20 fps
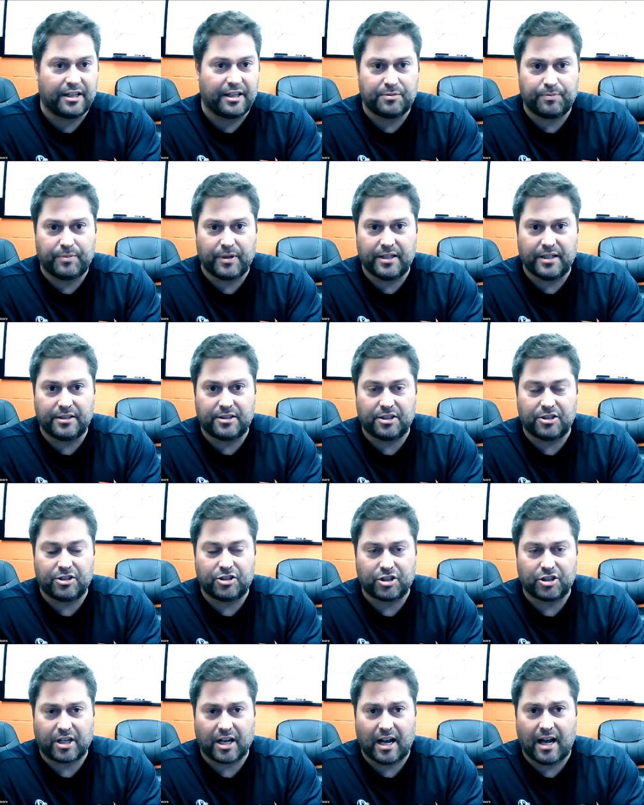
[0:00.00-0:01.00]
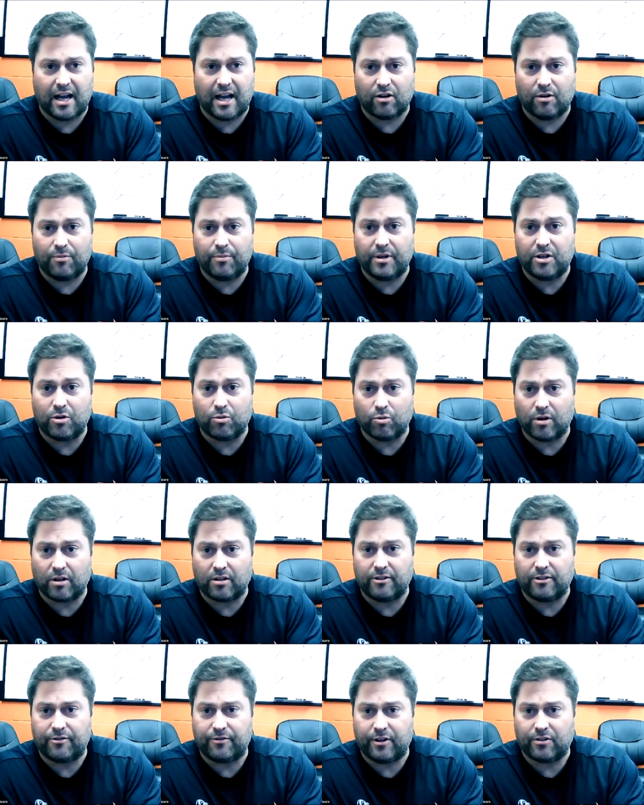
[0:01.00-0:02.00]
that's been to Chicago and been to
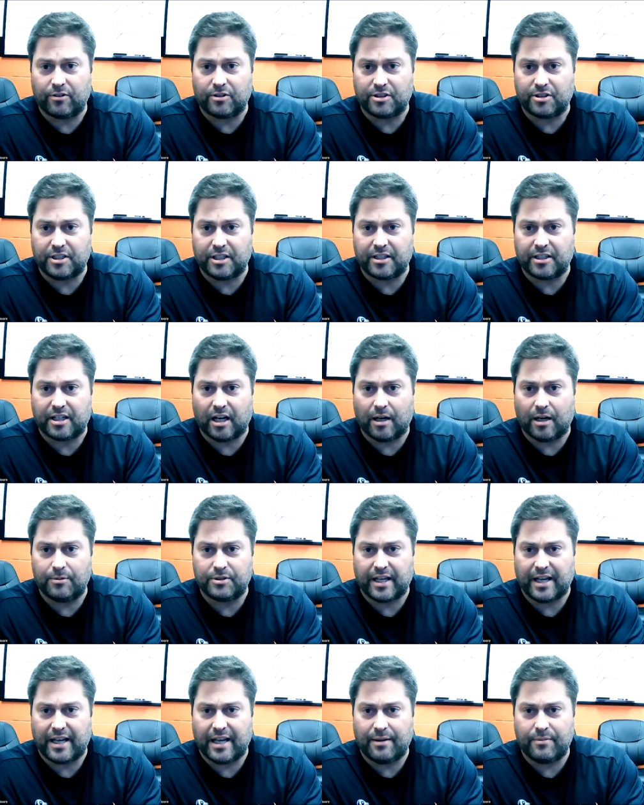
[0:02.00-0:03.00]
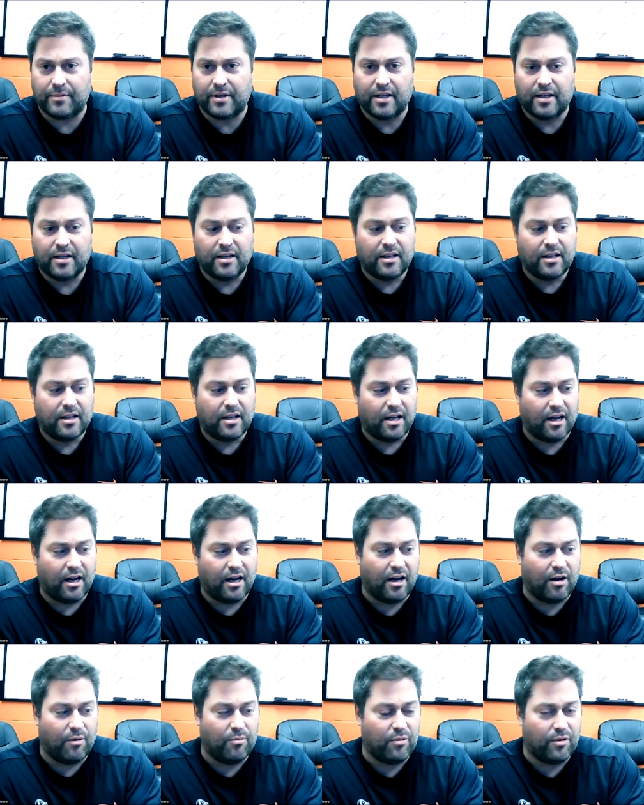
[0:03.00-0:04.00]
Wrigley Field to see a Cubs game,
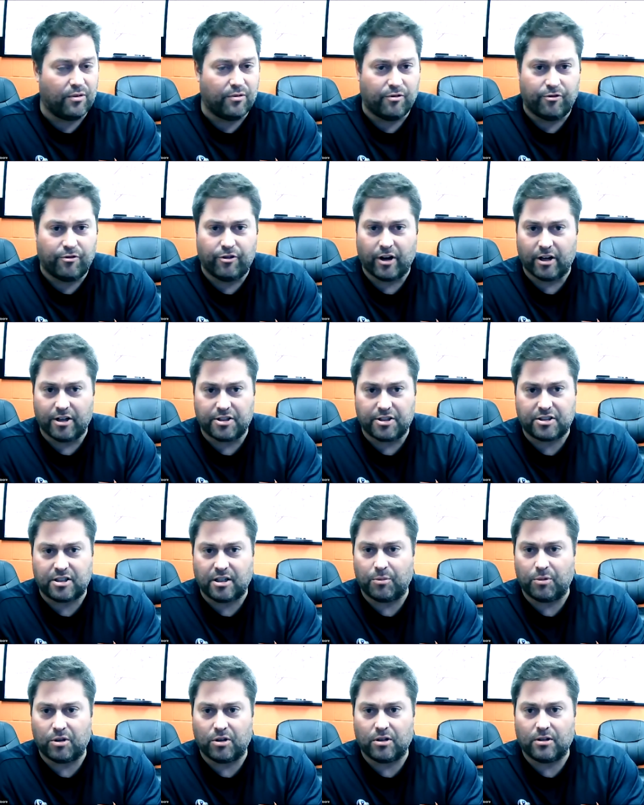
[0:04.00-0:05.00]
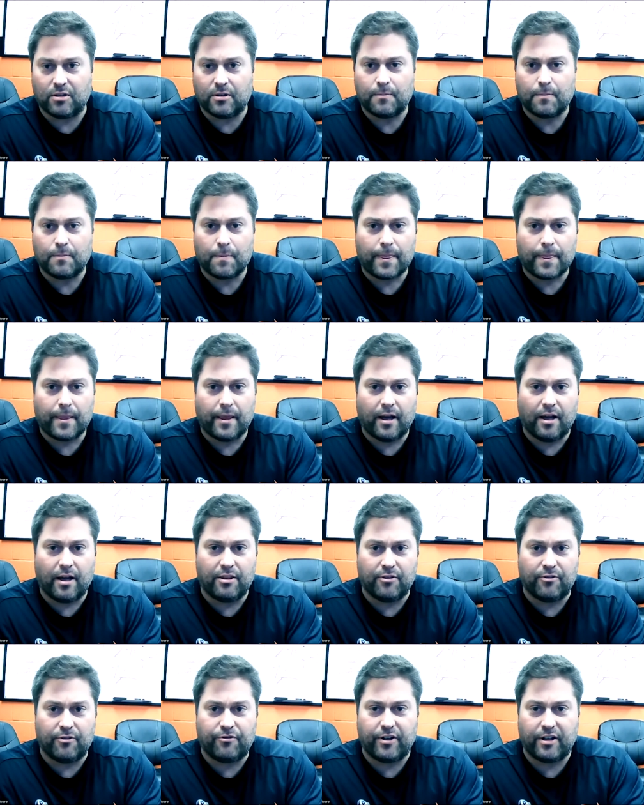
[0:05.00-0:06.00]
very similar.
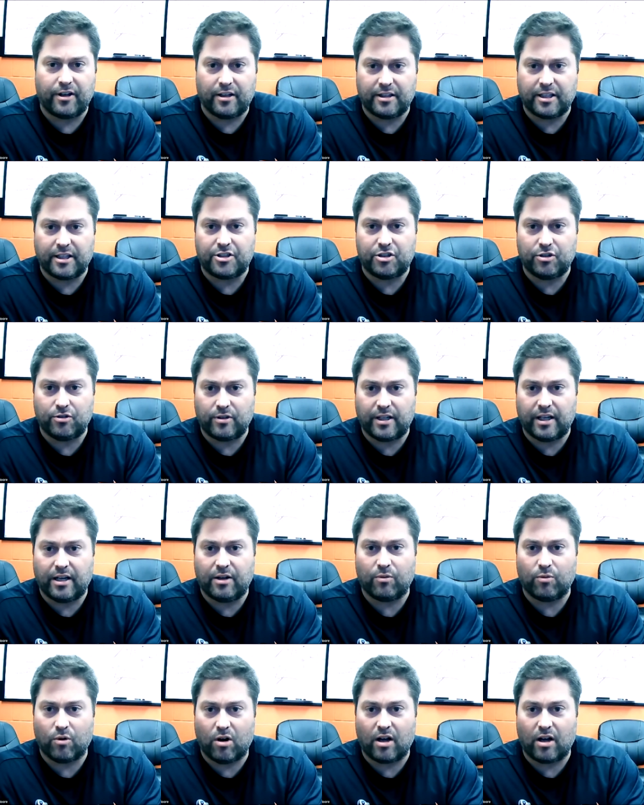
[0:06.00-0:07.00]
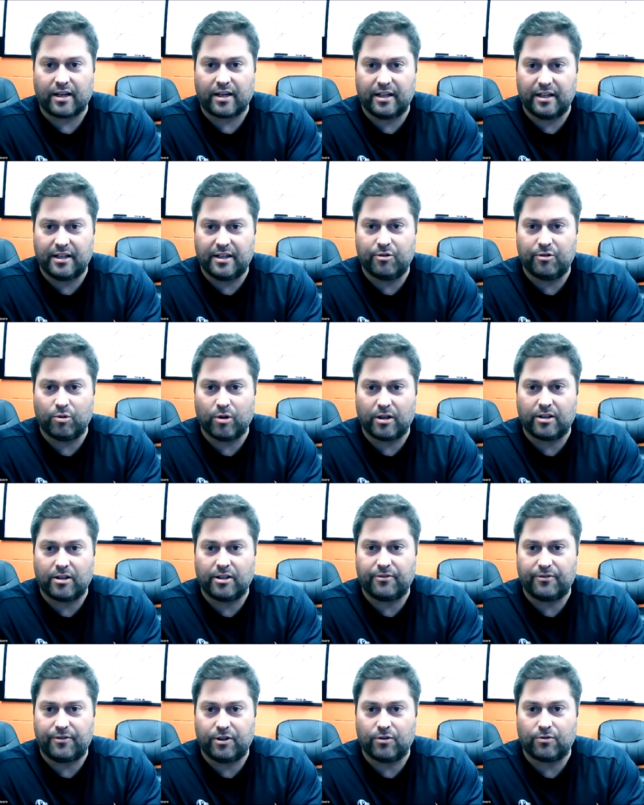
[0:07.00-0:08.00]
The feeling that you get walking into
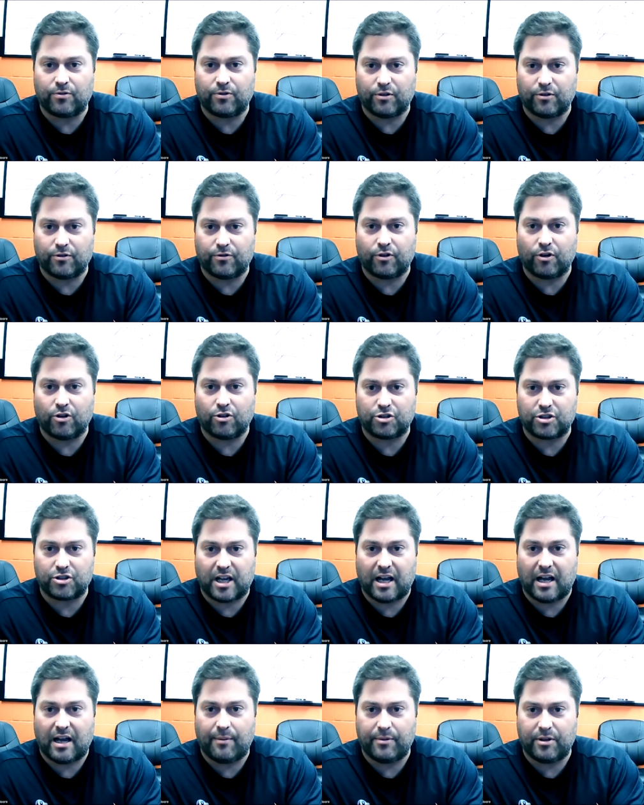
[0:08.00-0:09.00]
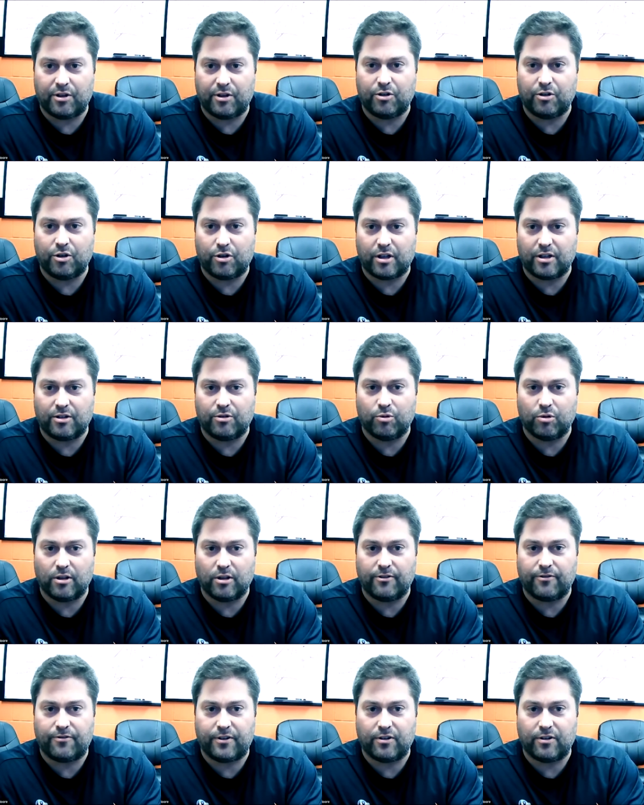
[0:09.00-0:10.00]
Wrigley Field for the first time, you can
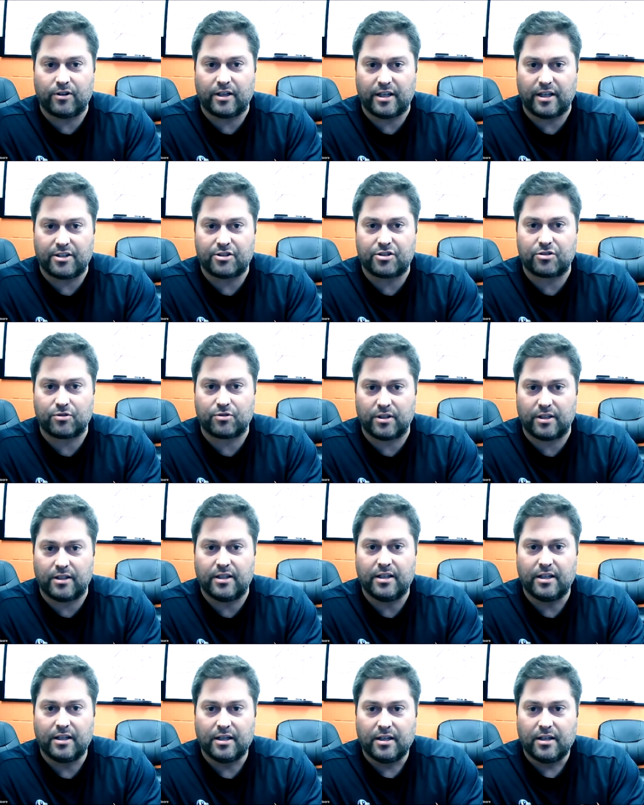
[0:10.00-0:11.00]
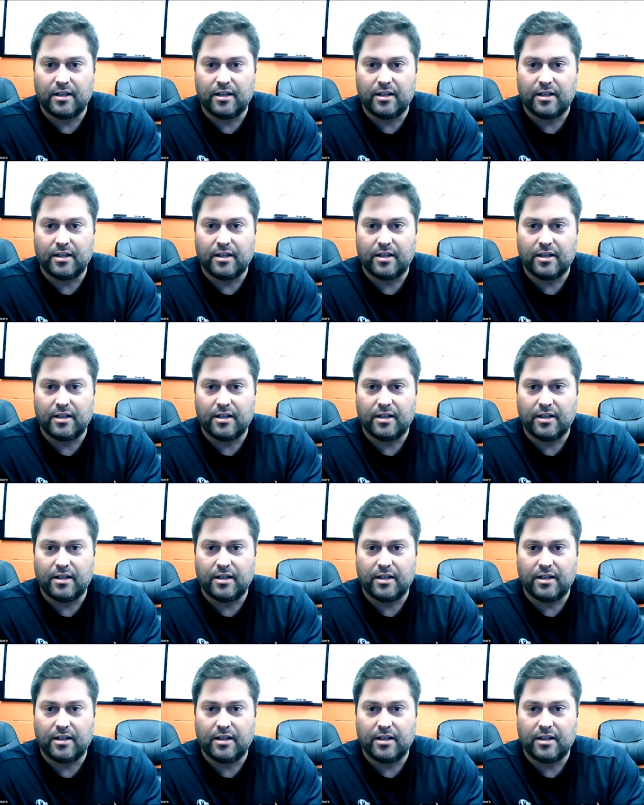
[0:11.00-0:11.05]
really feel the history,